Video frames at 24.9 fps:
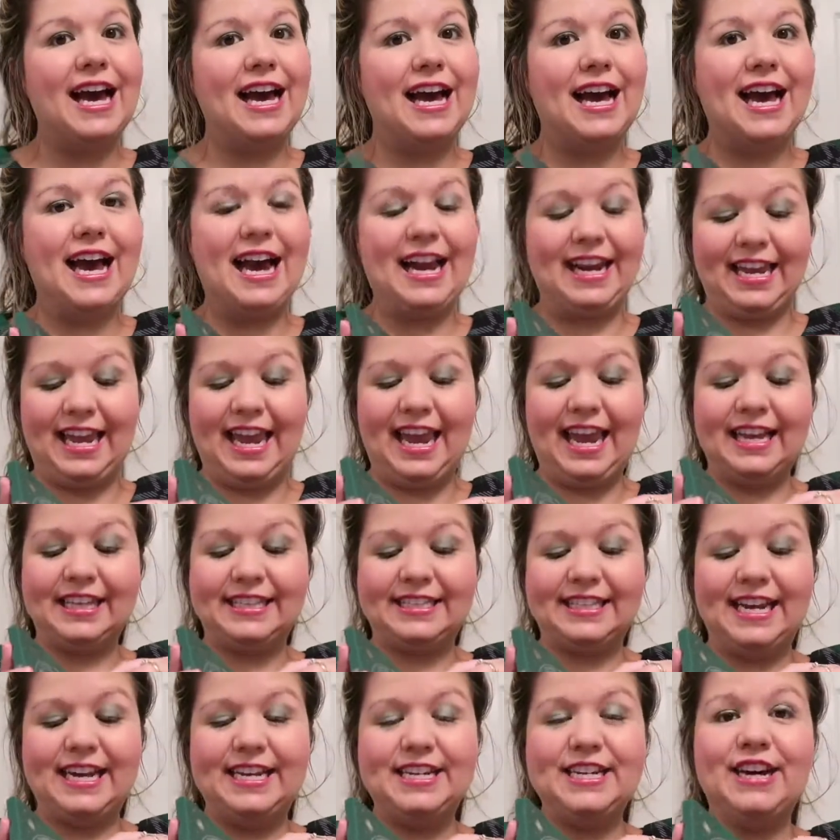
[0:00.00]
I can't
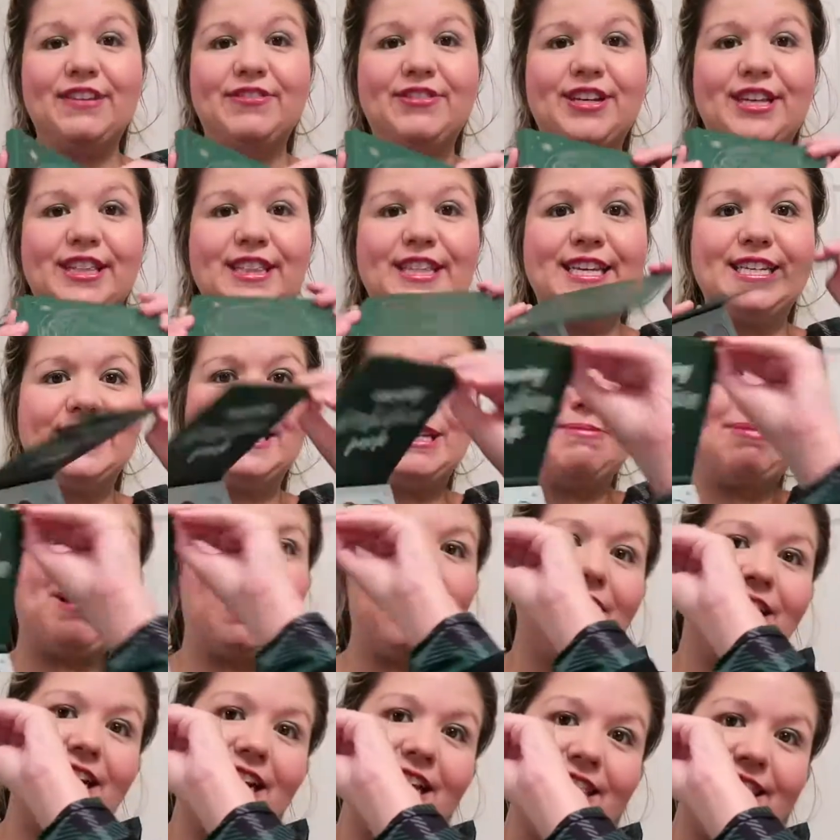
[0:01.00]
say enough good things
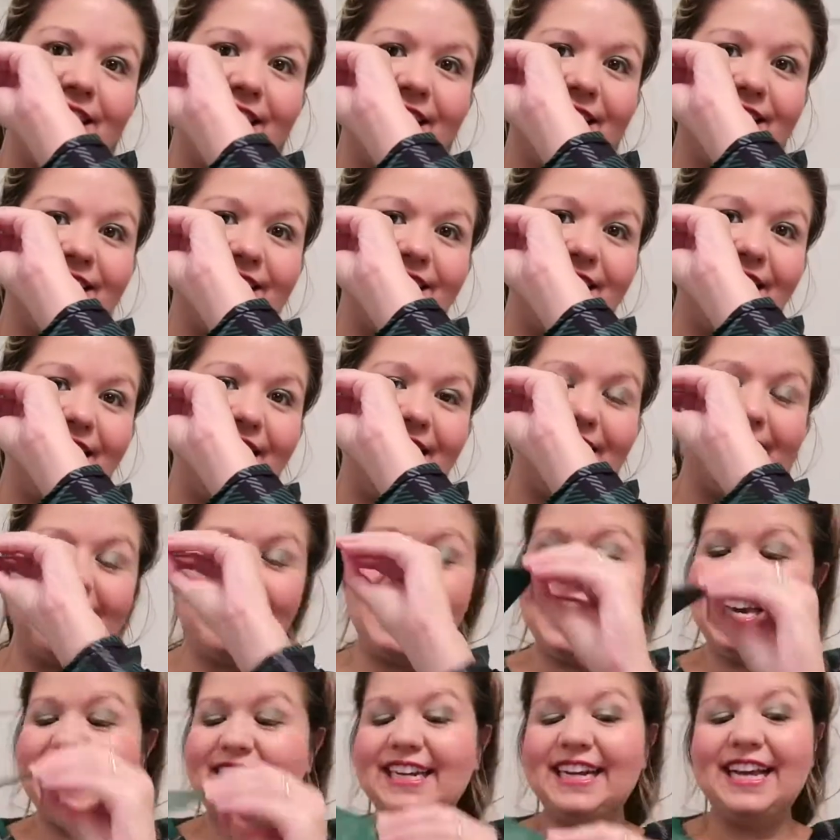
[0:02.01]
about this
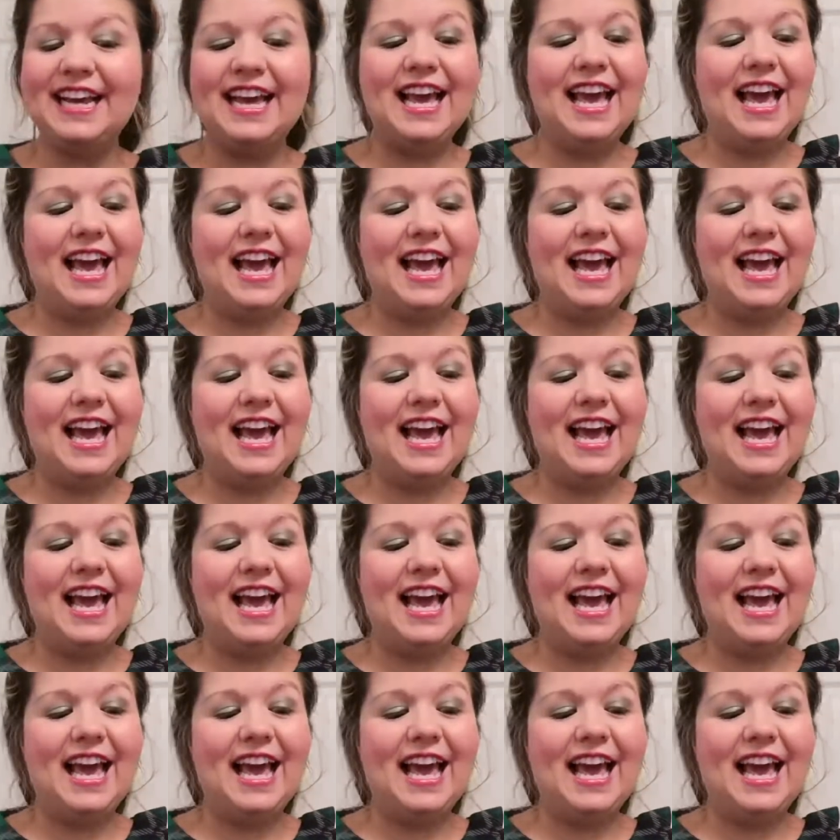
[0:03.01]
kit.